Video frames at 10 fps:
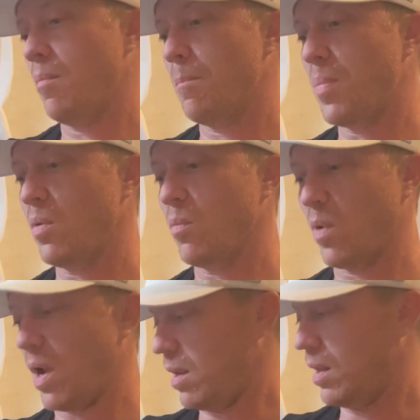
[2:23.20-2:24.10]
both
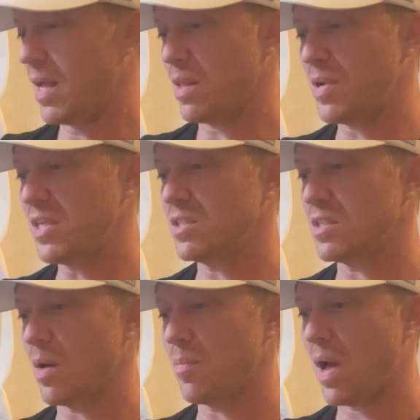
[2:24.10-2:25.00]
when I line the pieces
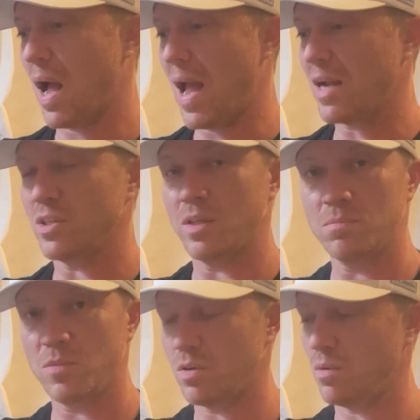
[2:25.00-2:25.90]
up, I actually
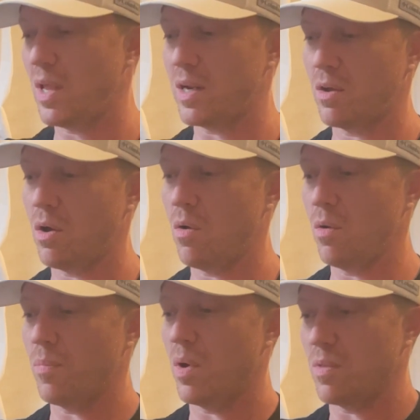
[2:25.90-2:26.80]
let go,
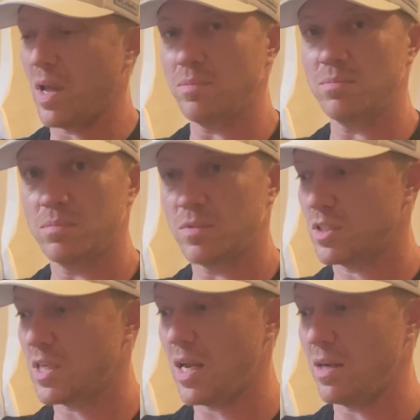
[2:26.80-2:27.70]
and they
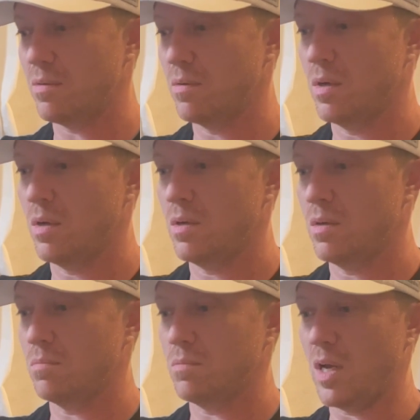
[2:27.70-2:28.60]
stayed
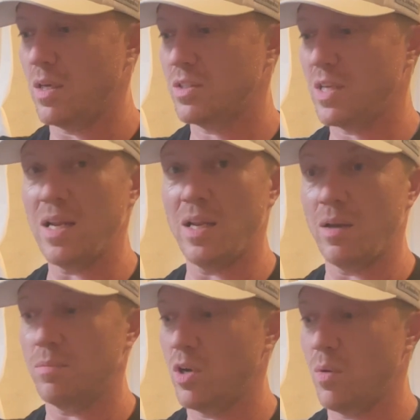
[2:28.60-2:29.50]

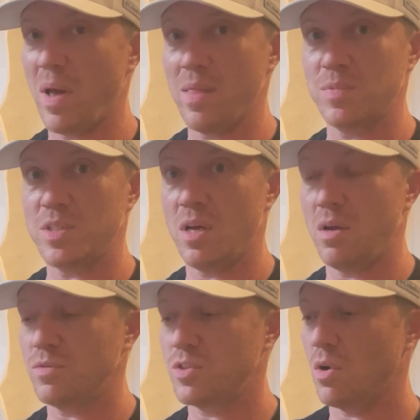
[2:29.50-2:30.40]
standing by
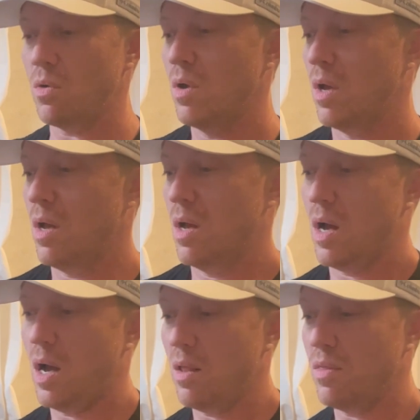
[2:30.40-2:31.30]
themselves. So
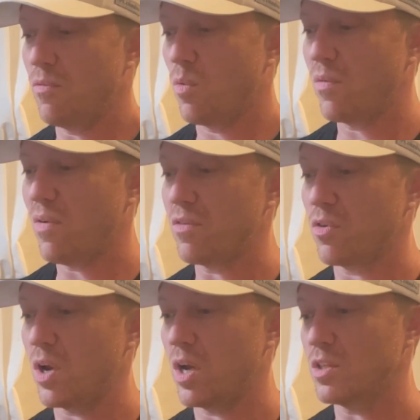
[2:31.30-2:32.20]
the
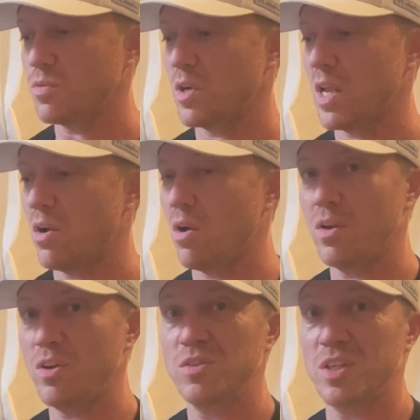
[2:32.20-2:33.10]
45-degree cuts were dead
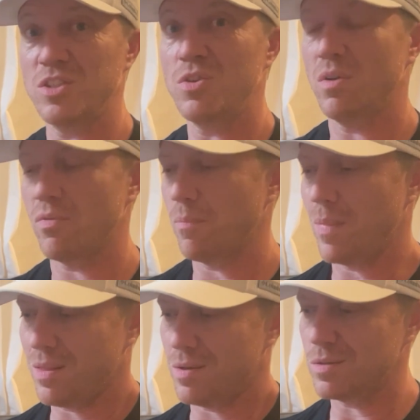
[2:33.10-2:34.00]
on using 2 different
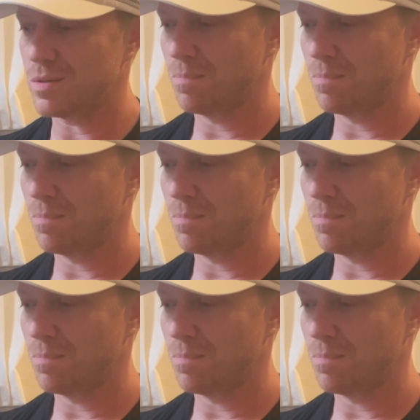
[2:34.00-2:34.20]
methods,